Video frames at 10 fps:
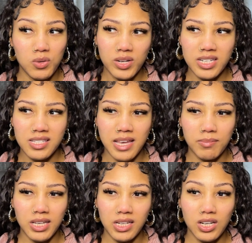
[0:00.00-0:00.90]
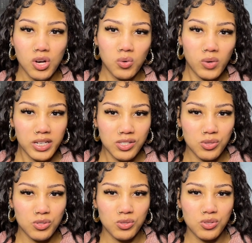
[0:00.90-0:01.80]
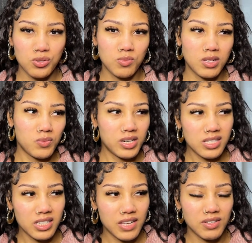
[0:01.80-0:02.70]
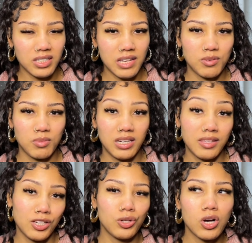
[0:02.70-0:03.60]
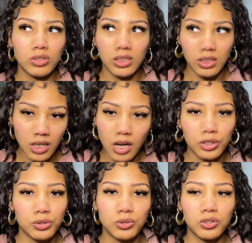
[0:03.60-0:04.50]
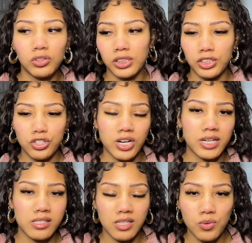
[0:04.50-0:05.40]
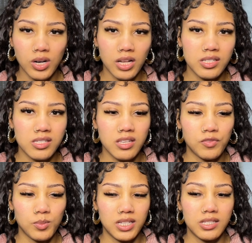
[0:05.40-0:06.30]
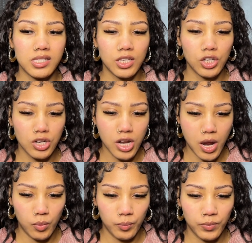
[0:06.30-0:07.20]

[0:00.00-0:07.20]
What does that mean? What does 222 mean? What does 1111 mean? And then you go look on Google and you try to see what all this stuff means. No.